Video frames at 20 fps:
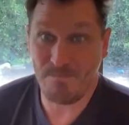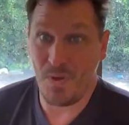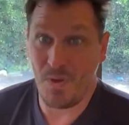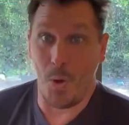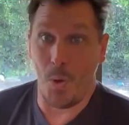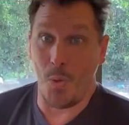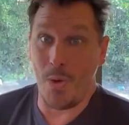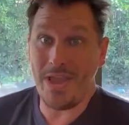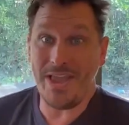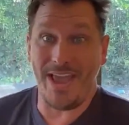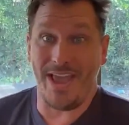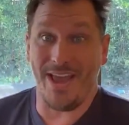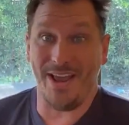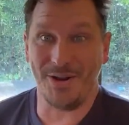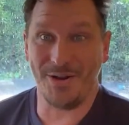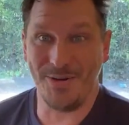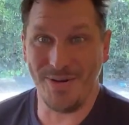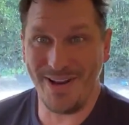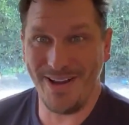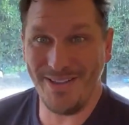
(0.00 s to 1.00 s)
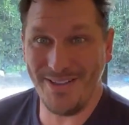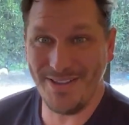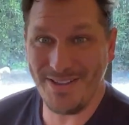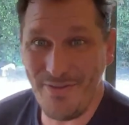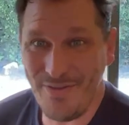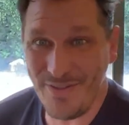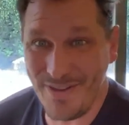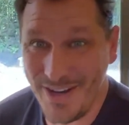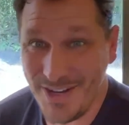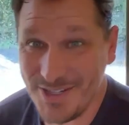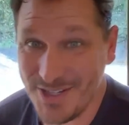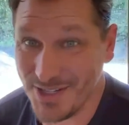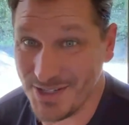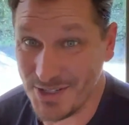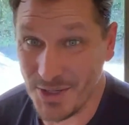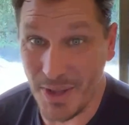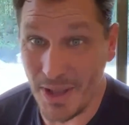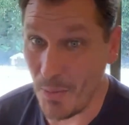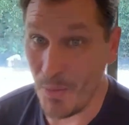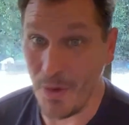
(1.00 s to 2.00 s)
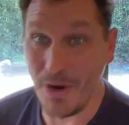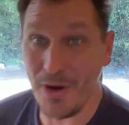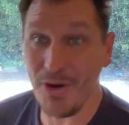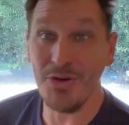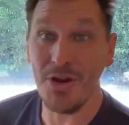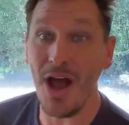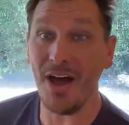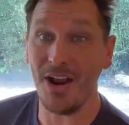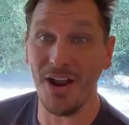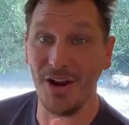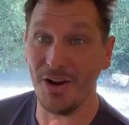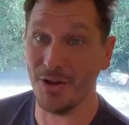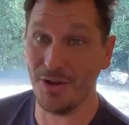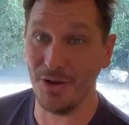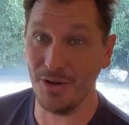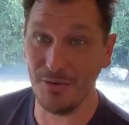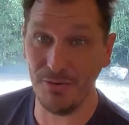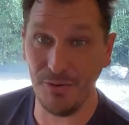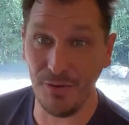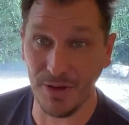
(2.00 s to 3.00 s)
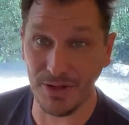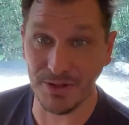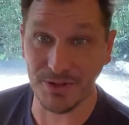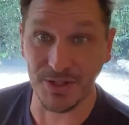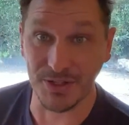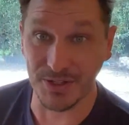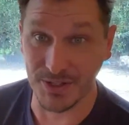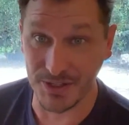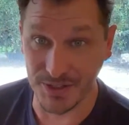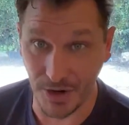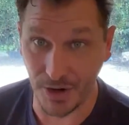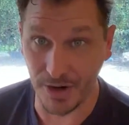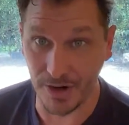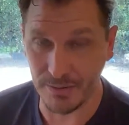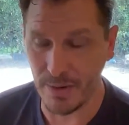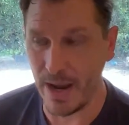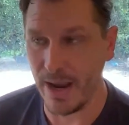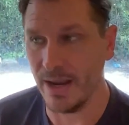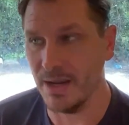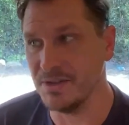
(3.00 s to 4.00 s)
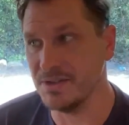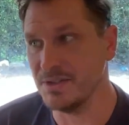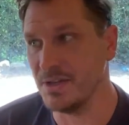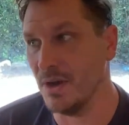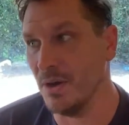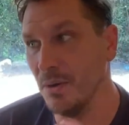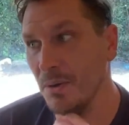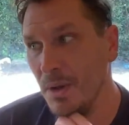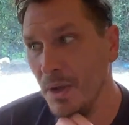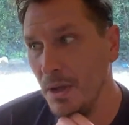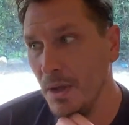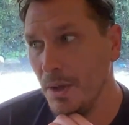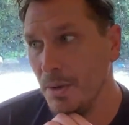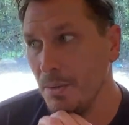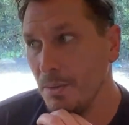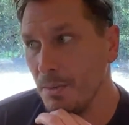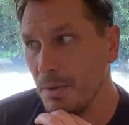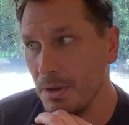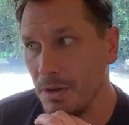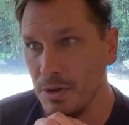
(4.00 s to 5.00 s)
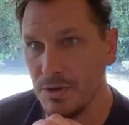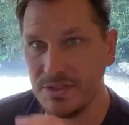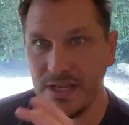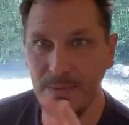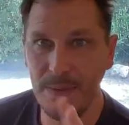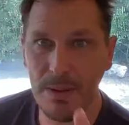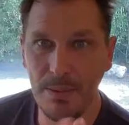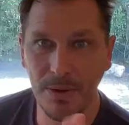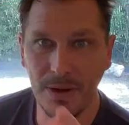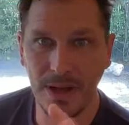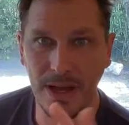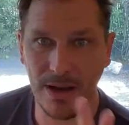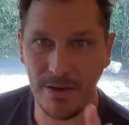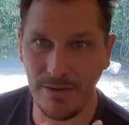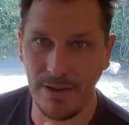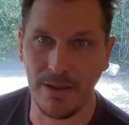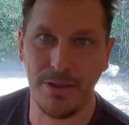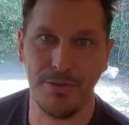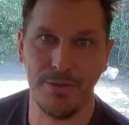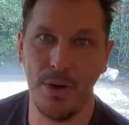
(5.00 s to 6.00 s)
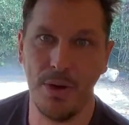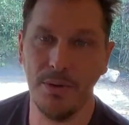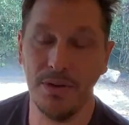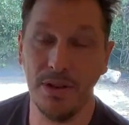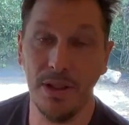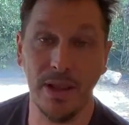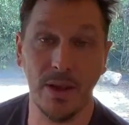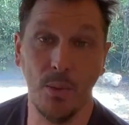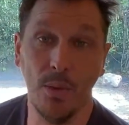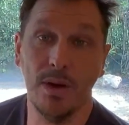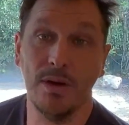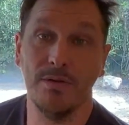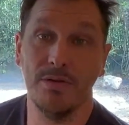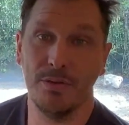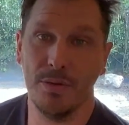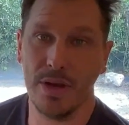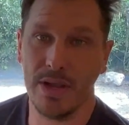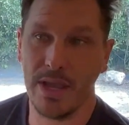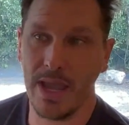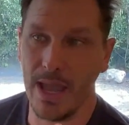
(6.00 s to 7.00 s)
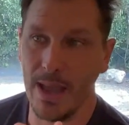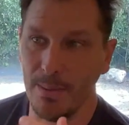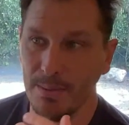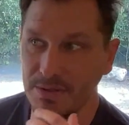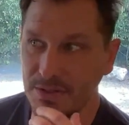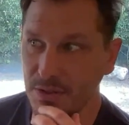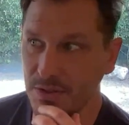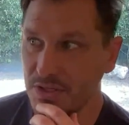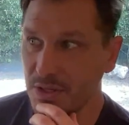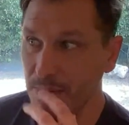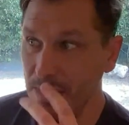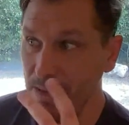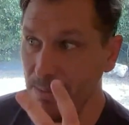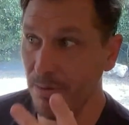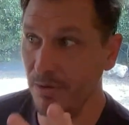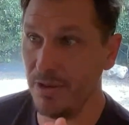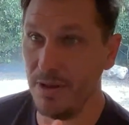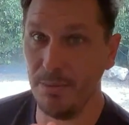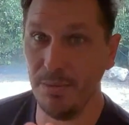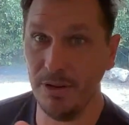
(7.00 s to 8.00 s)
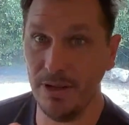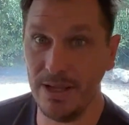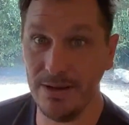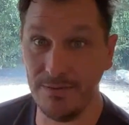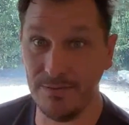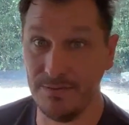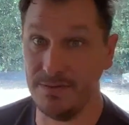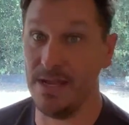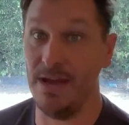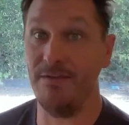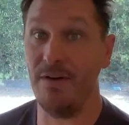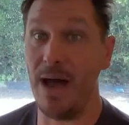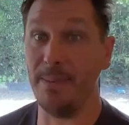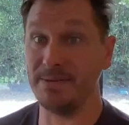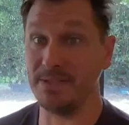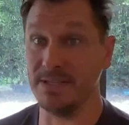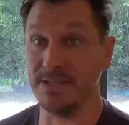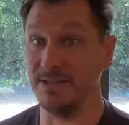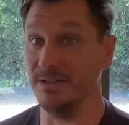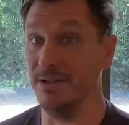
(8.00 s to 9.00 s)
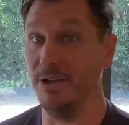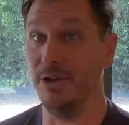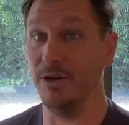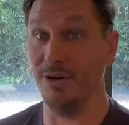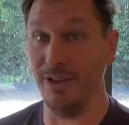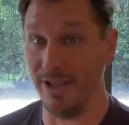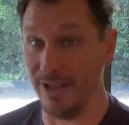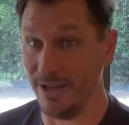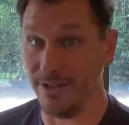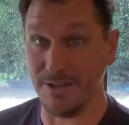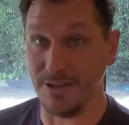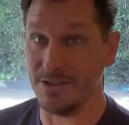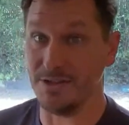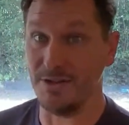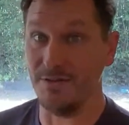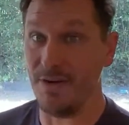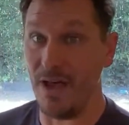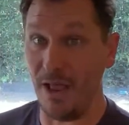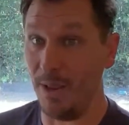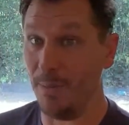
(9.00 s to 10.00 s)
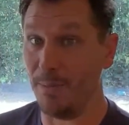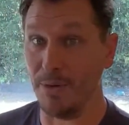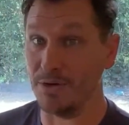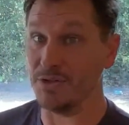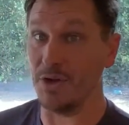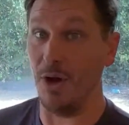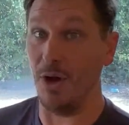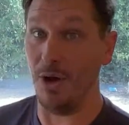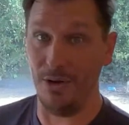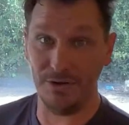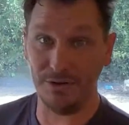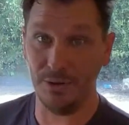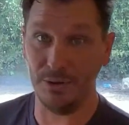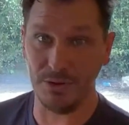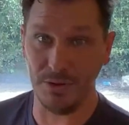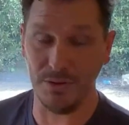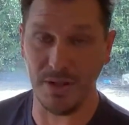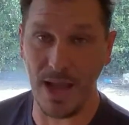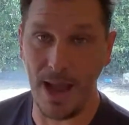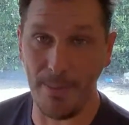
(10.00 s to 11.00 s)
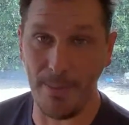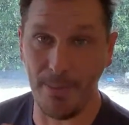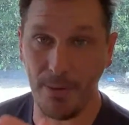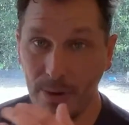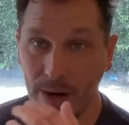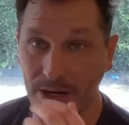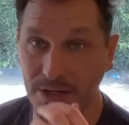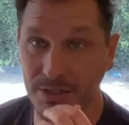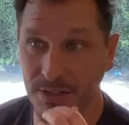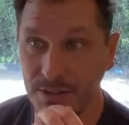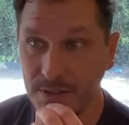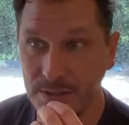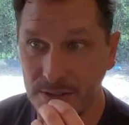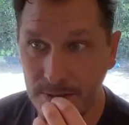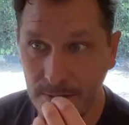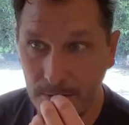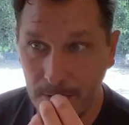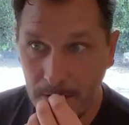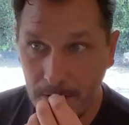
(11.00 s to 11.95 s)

We can't agree on the definition, so like we're not on a good foot to start, right? And so you see people kind of like throw it in like one of three camps. There's the people that believe DevOps is literally the developers also do the operations.